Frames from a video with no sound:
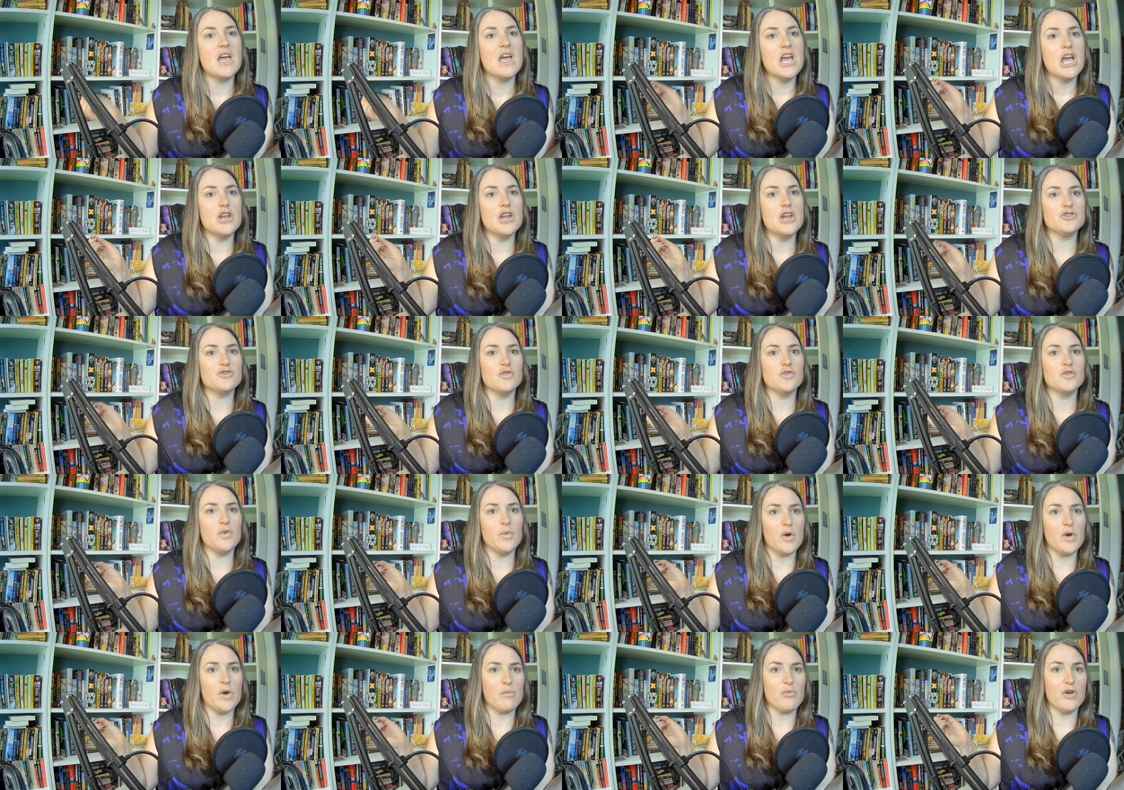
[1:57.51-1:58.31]
In truth,
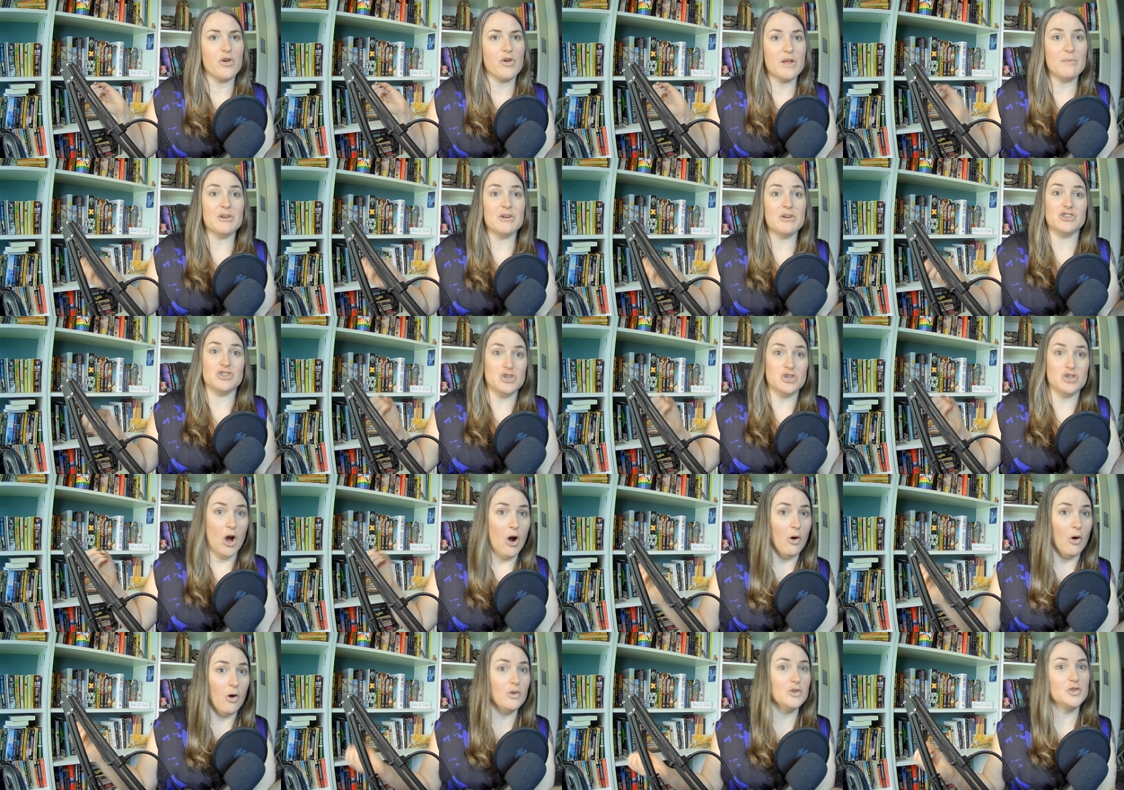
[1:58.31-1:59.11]
we are pretty much
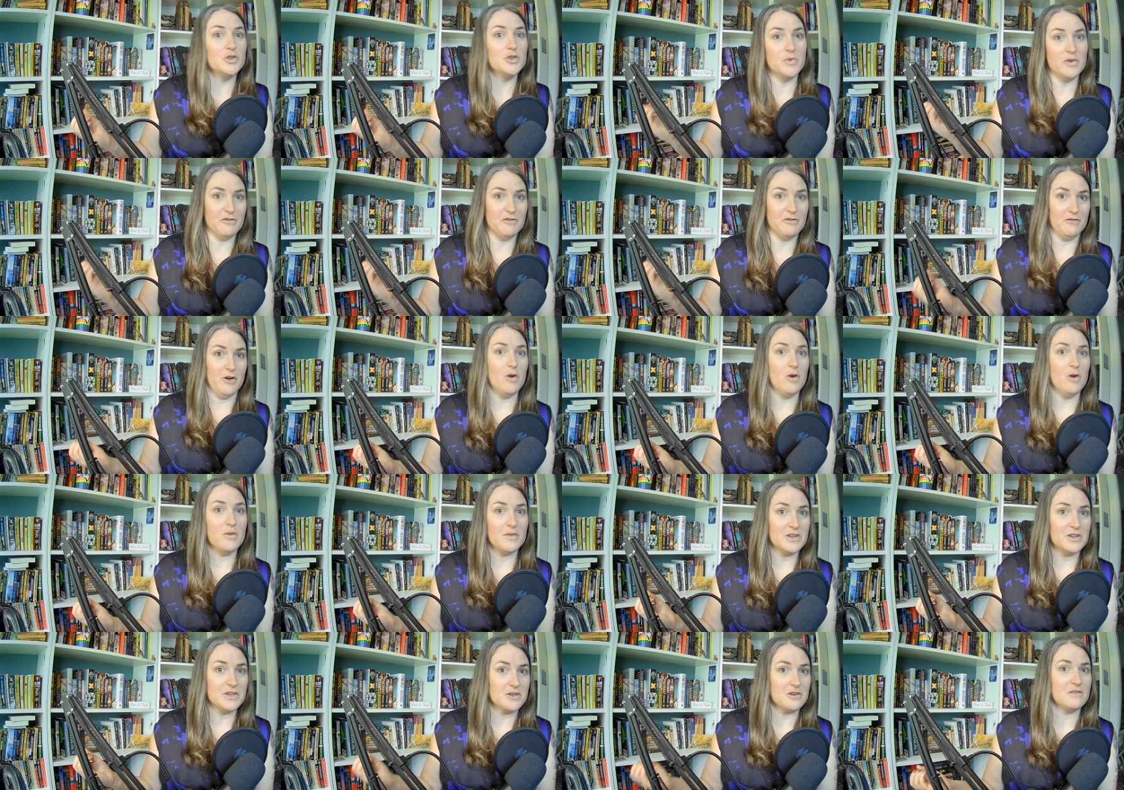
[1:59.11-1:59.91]
told to
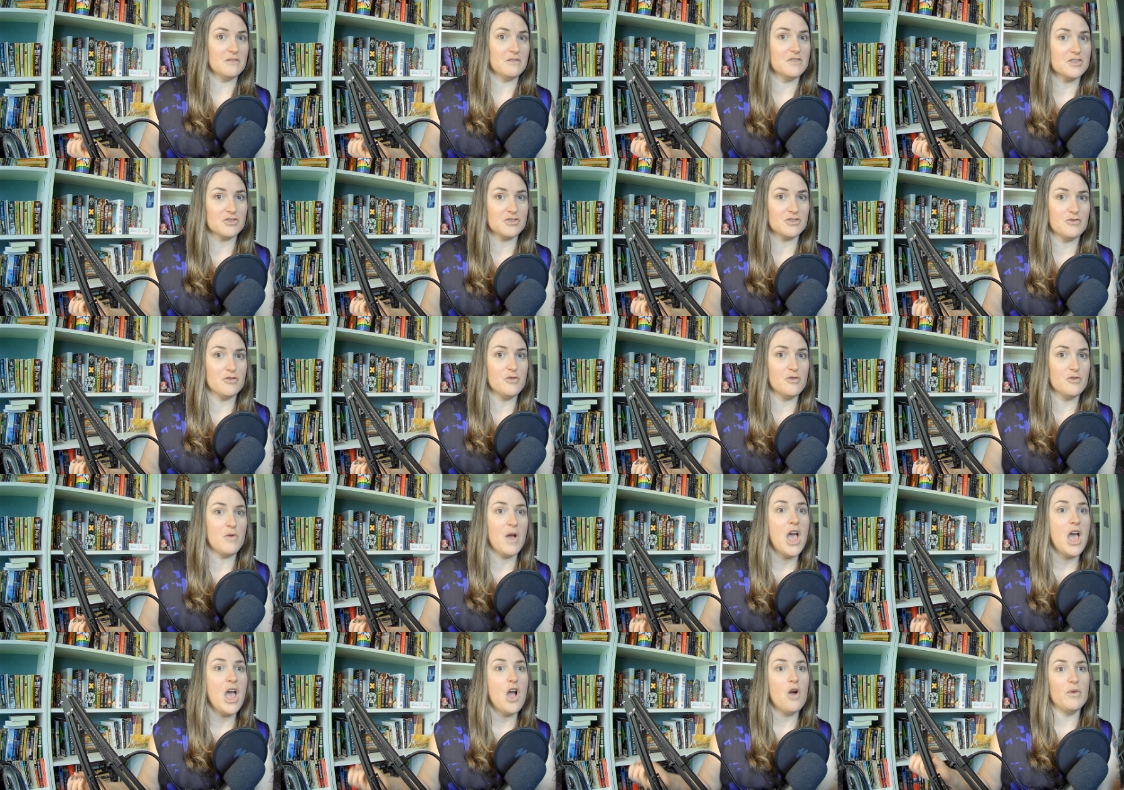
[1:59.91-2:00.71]
invoke the turn of the
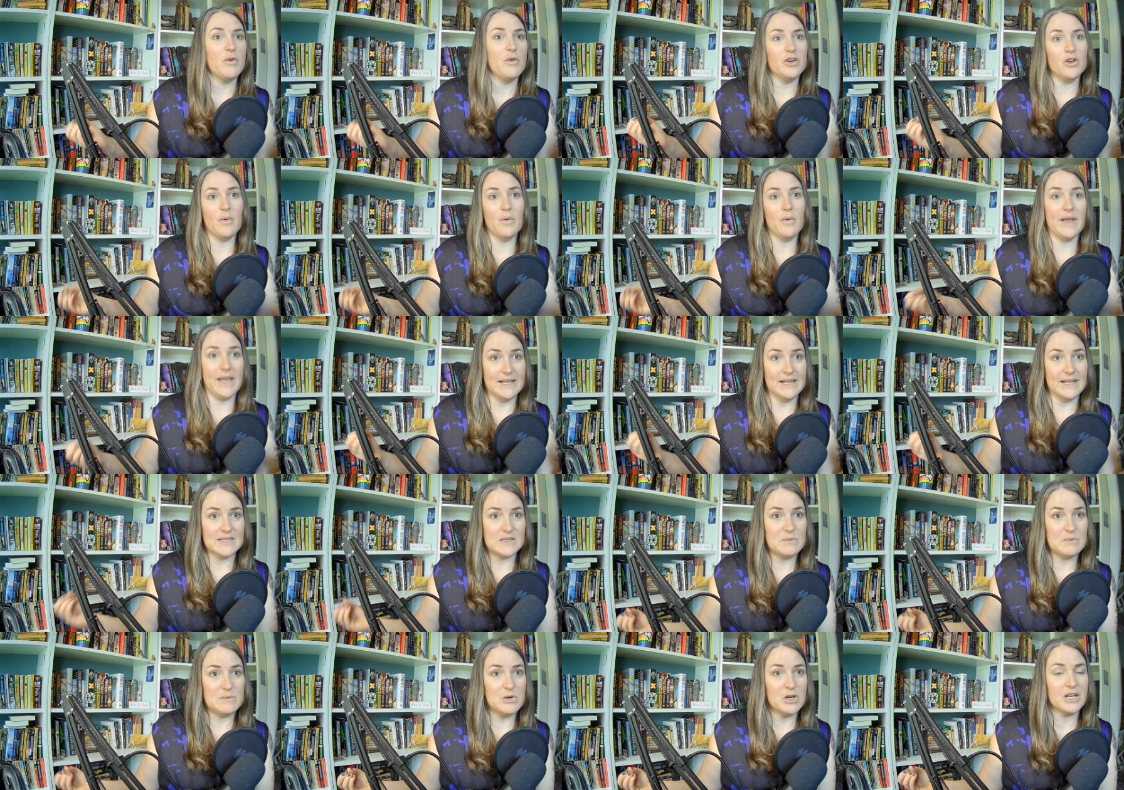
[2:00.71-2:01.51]
screw when going
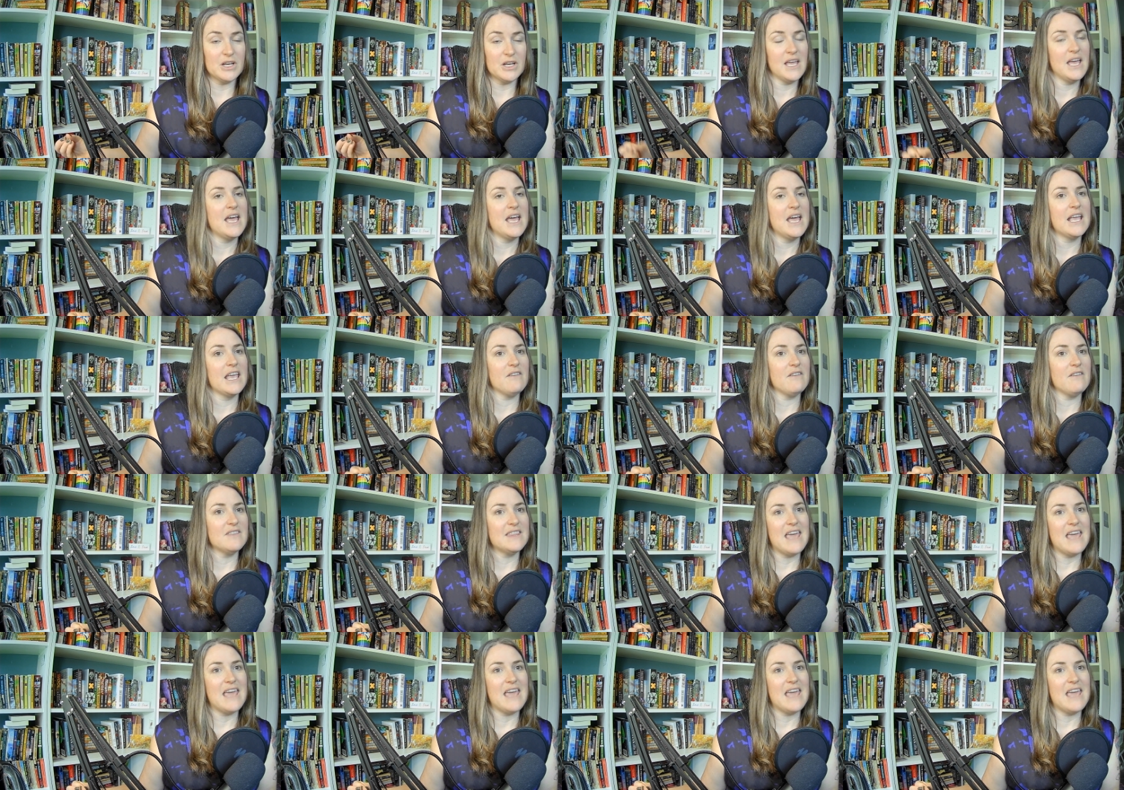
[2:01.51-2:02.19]
into the book, given the